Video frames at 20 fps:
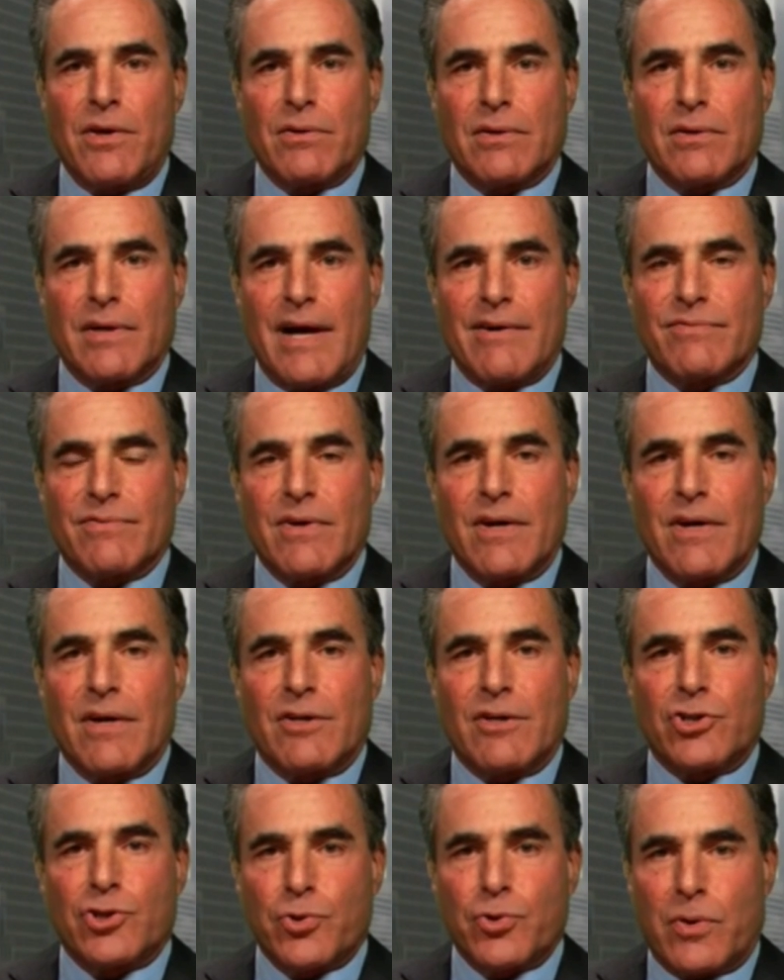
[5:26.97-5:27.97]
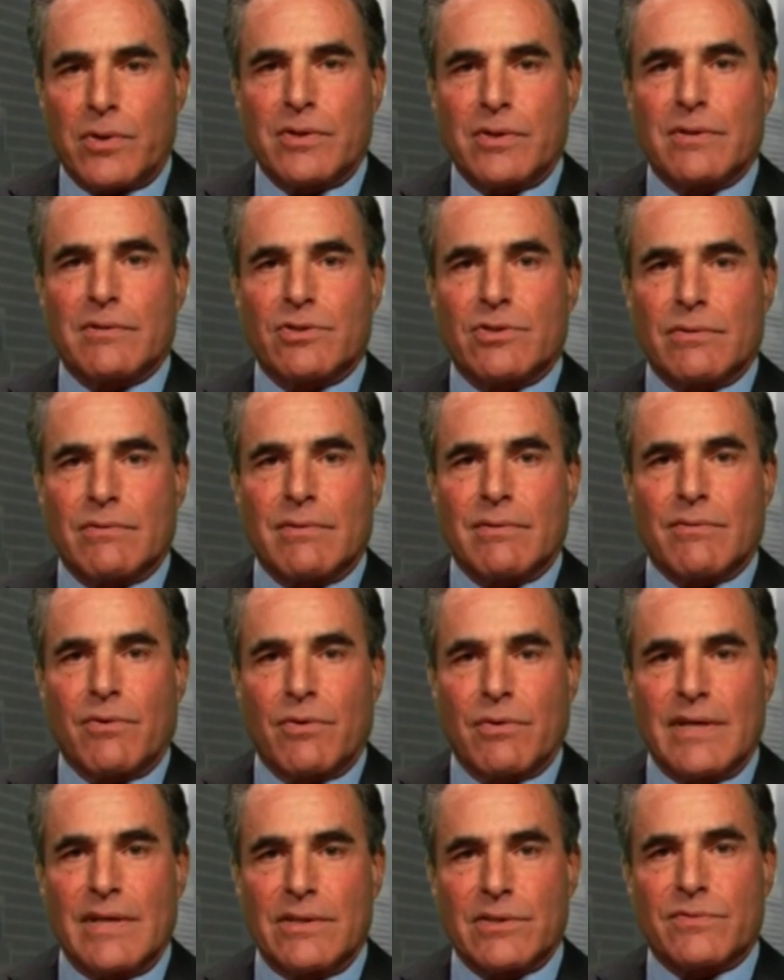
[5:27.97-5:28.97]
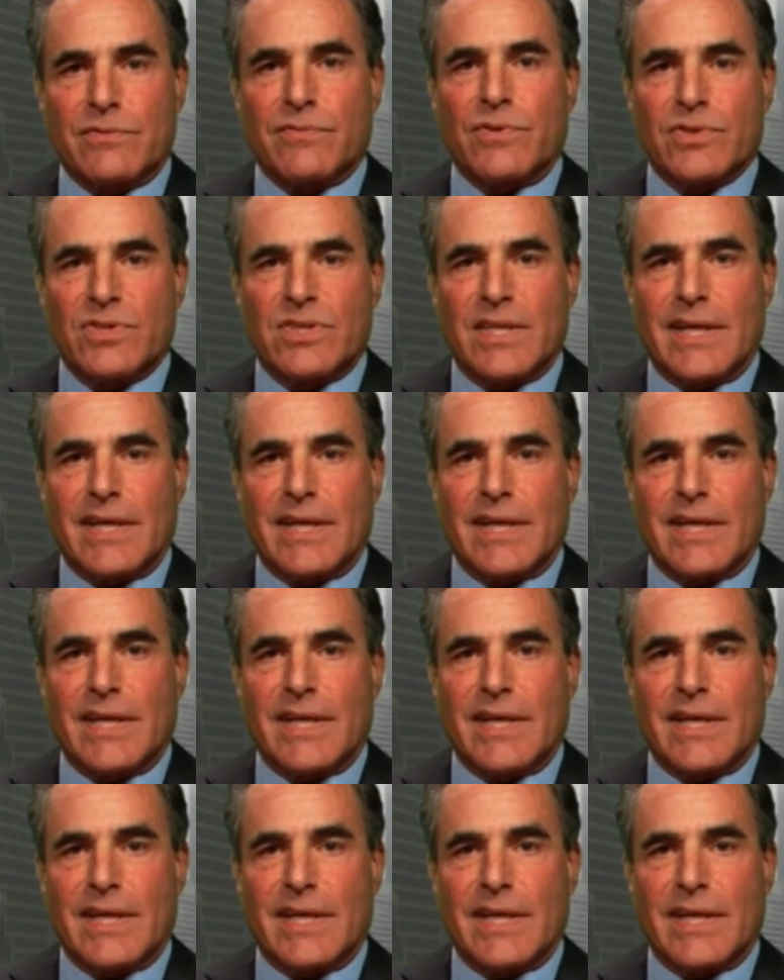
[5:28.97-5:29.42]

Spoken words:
You'll have shorter intervals